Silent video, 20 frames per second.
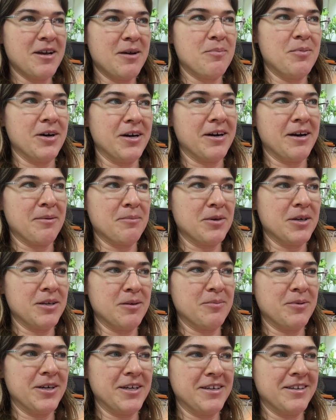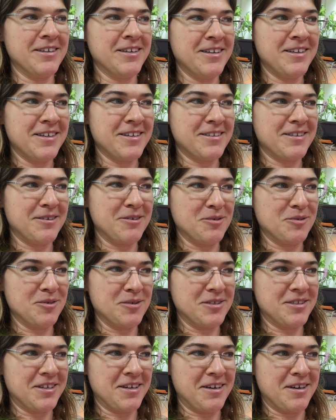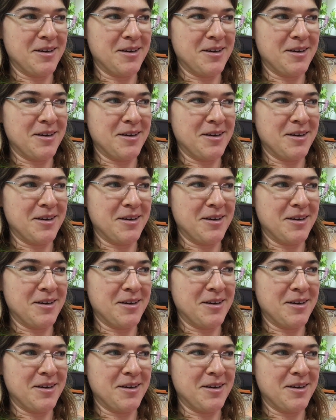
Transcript: But I'm going to bring those